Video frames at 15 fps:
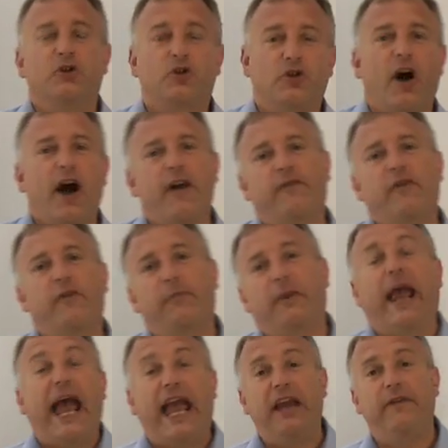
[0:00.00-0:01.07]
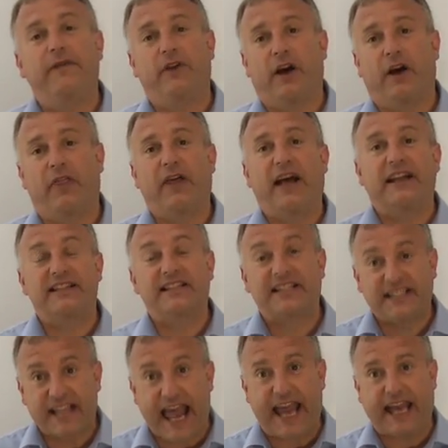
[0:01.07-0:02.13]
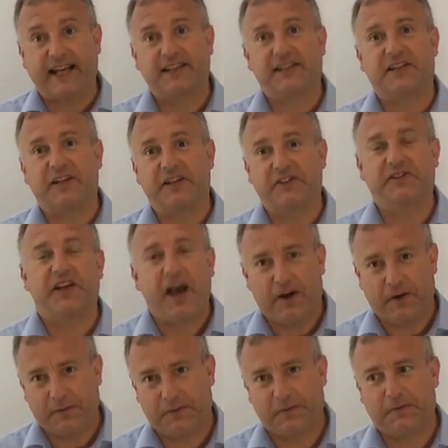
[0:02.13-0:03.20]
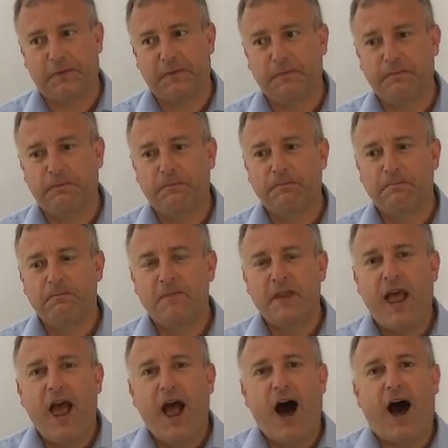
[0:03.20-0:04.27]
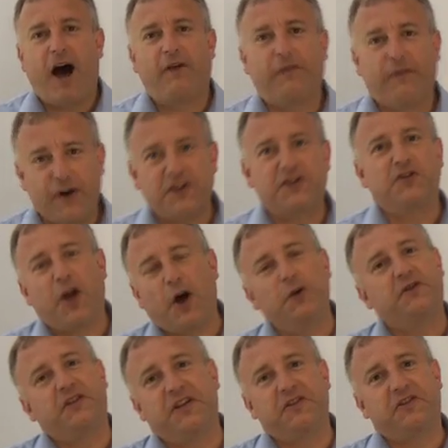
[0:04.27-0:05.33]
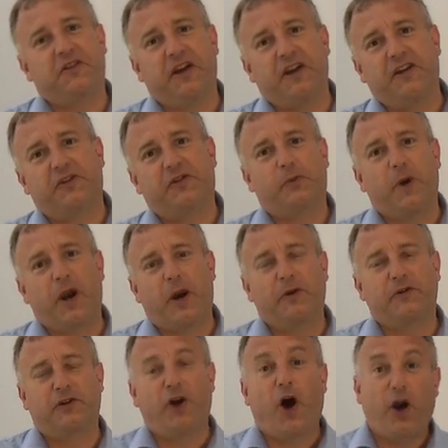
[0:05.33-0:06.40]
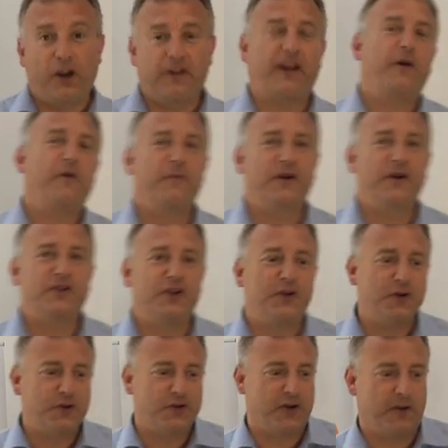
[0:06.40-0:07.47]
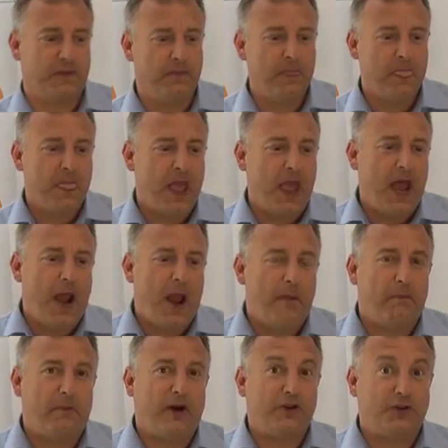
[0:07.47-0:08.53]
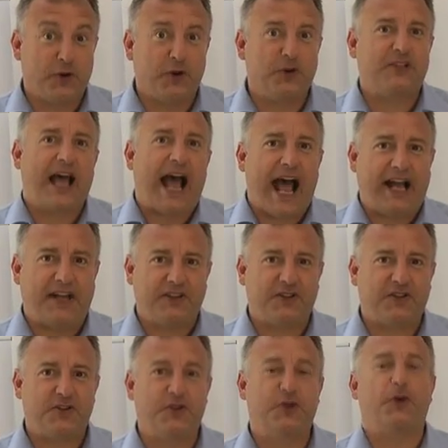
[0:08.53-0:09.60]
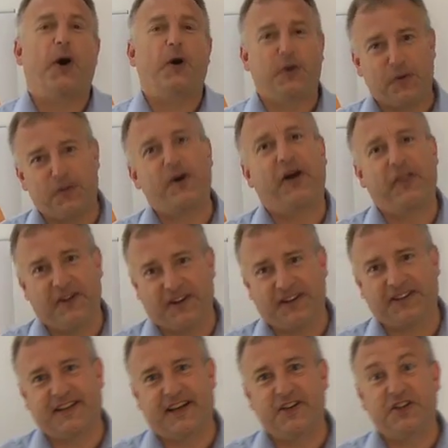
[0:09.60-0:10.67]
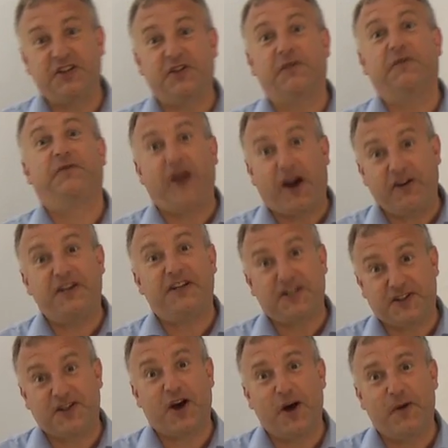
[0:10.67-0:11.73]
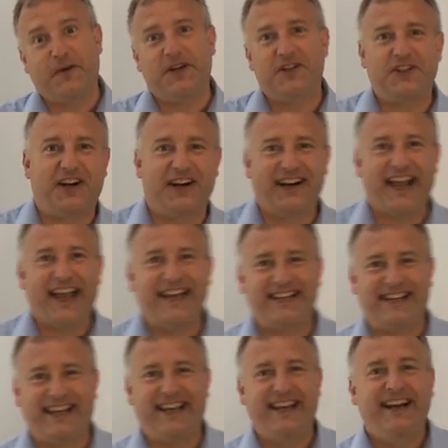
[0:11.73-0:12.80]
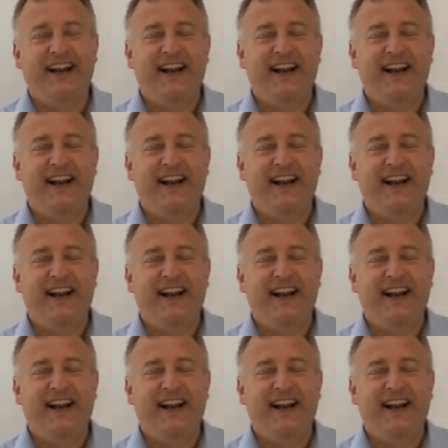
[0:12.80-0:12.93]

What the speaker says: driver of behaviour than sex itself. I first noticed this when I was on holiday with my children. My daughter has two older brothers, and she's a very determined young lady,